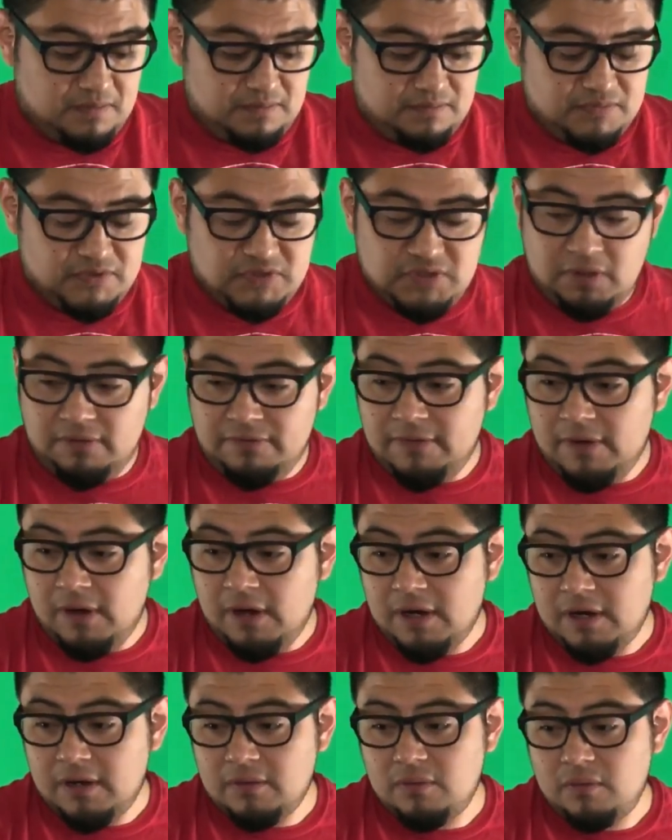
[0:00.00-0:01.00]
so
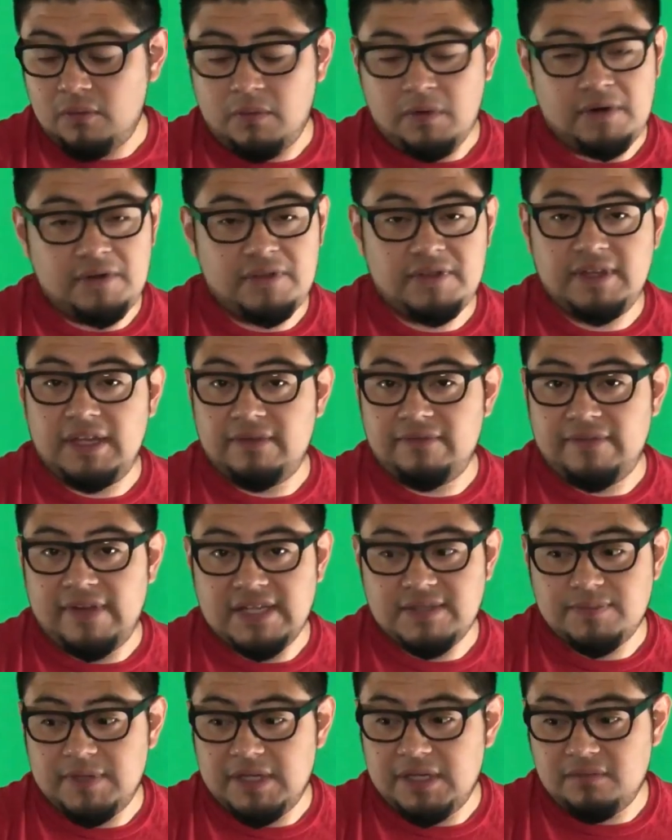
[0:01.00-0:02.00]
far worth the
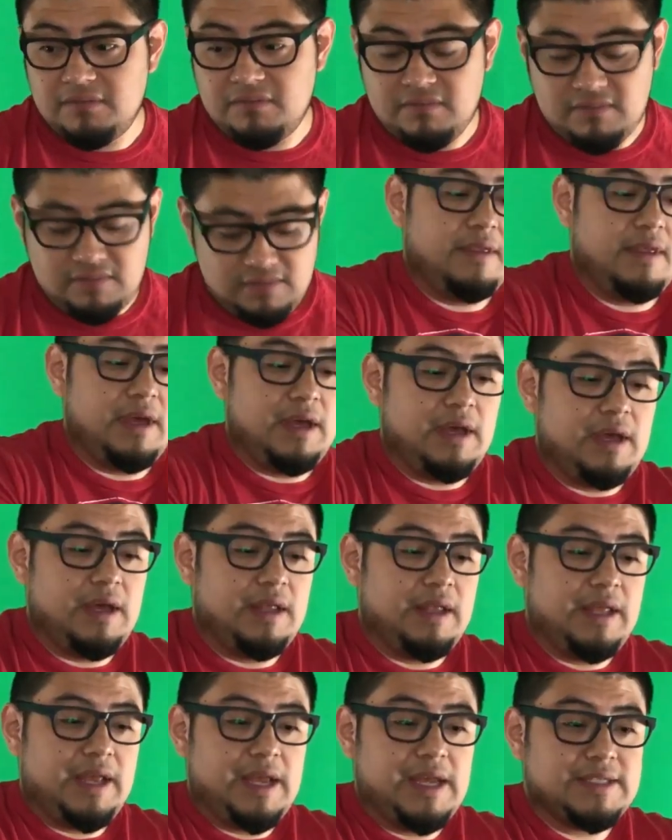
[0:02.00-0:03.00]
investment.
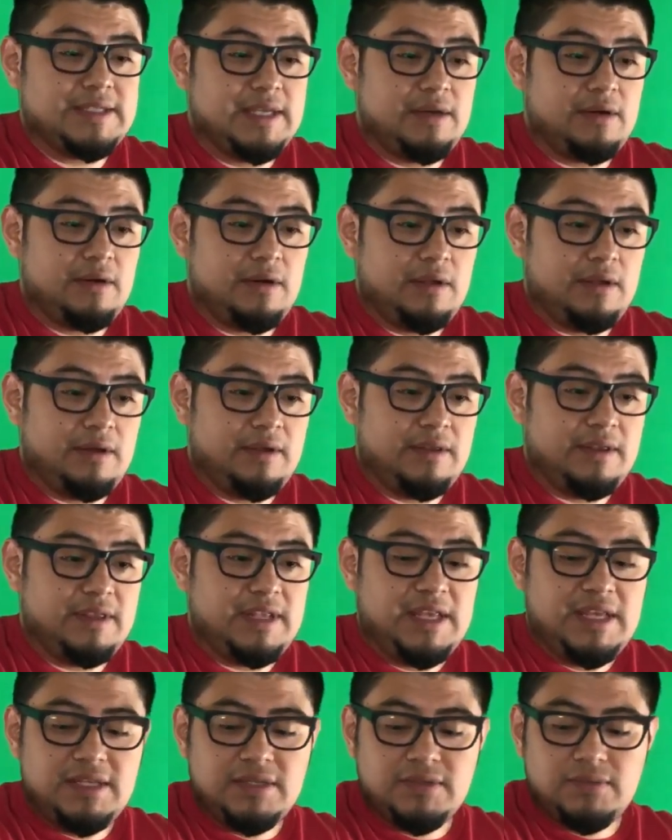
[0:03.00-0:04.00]
Like I said earlier,
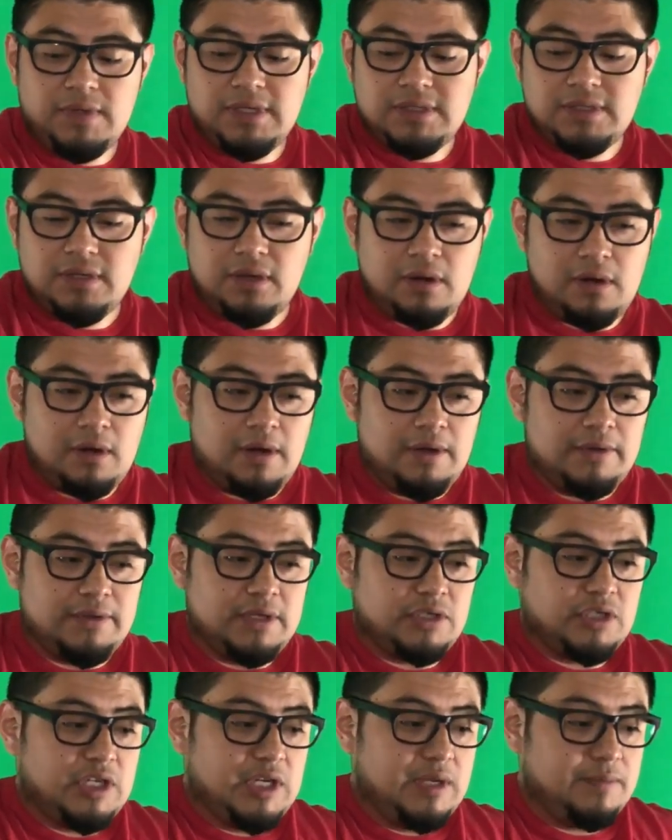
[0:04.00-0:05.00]
these ones are on the
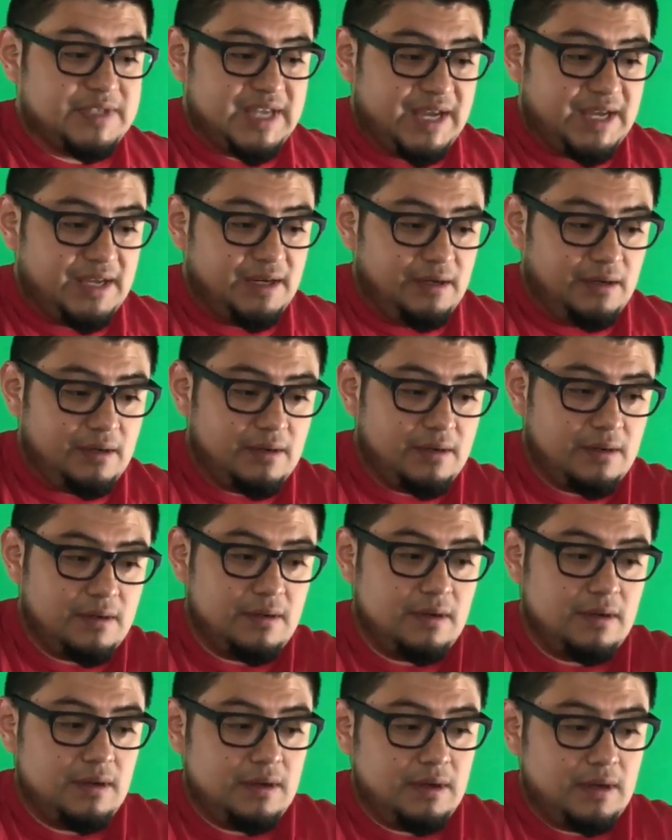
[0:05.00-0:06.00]
cheap side.
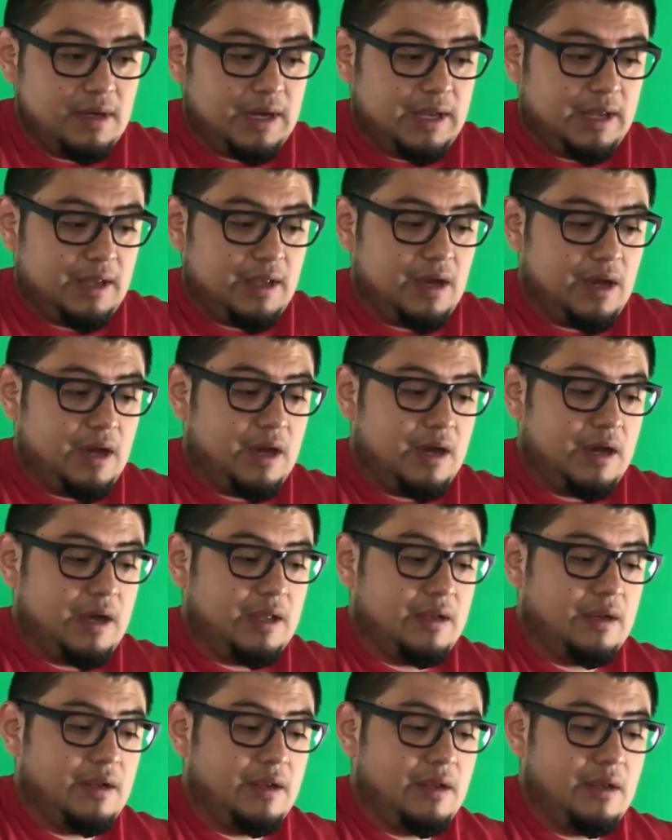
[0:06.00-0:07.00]
I got
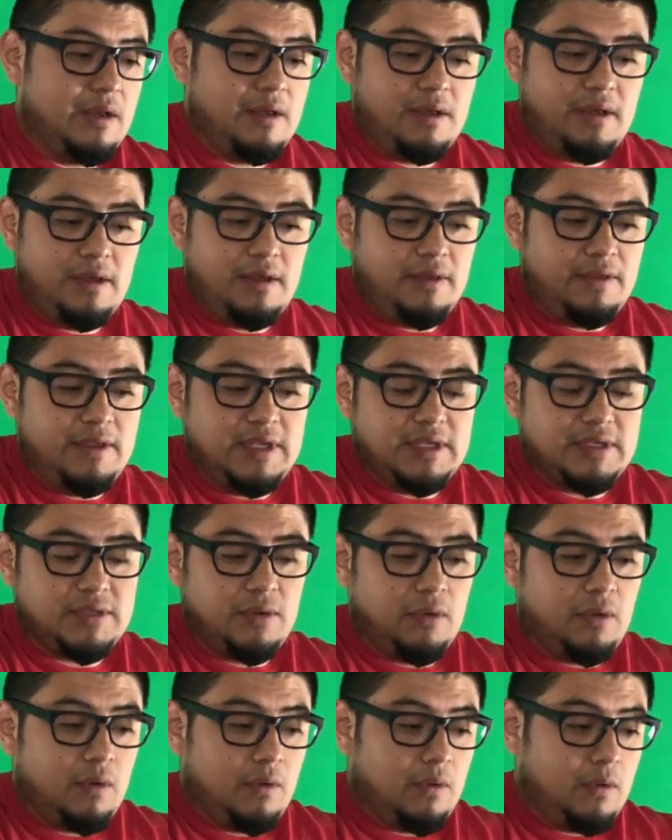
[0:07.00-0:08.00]
this
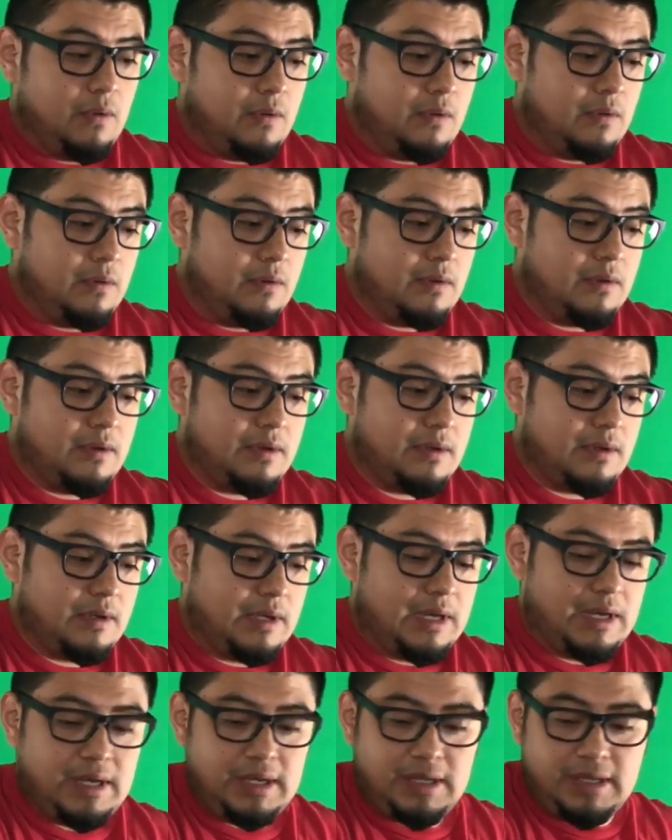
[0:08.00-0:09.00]
whole
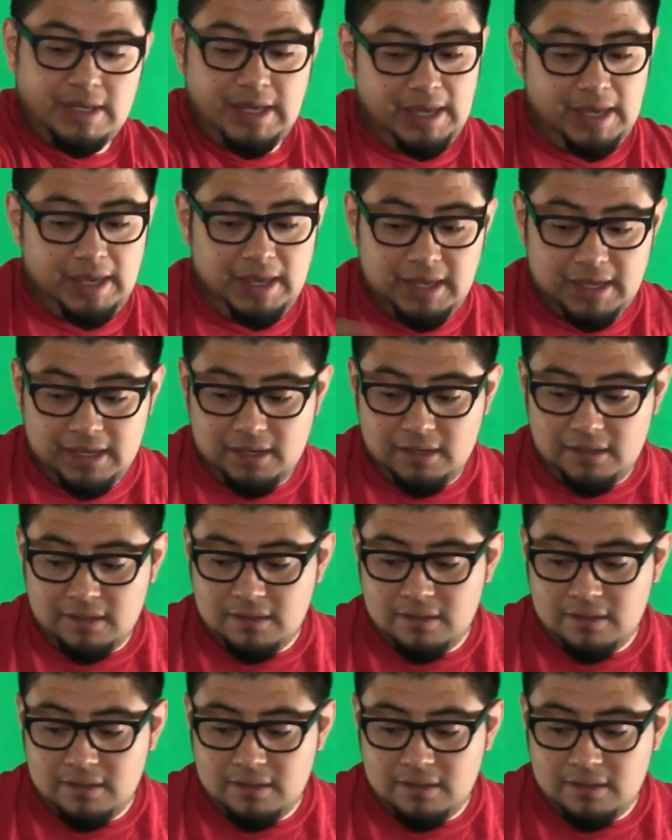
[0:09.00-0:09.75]
kit,